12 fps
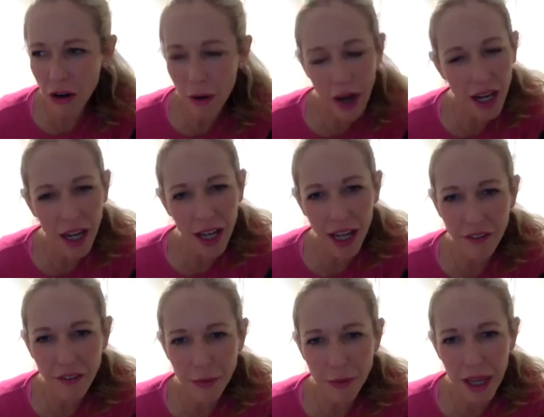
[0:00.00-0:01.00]
quite like
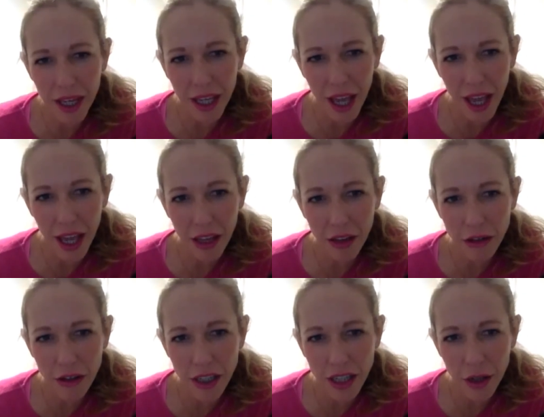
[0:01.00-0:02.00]
having a pet cat
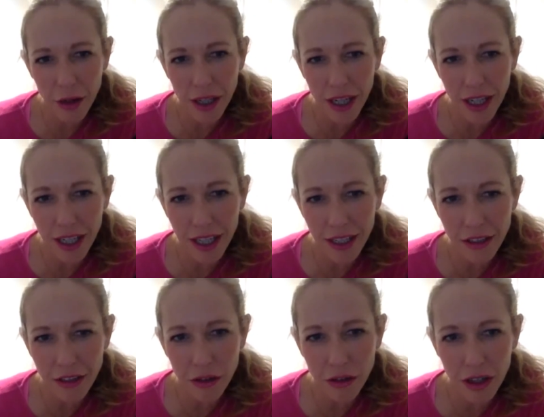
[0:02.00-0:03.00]
or, getting a
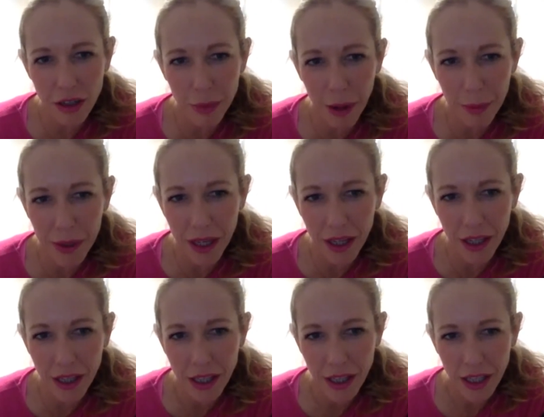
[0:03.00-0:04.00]
kitten or a
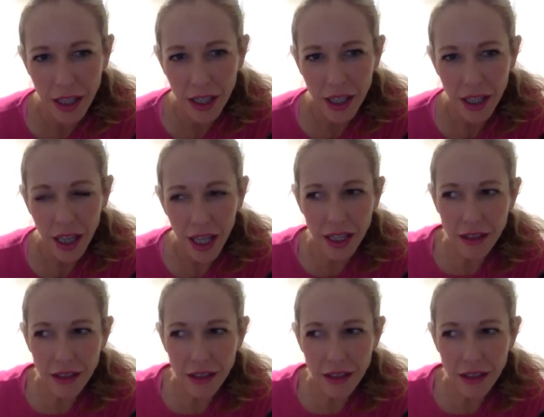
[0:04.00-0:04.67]
puppy. Like,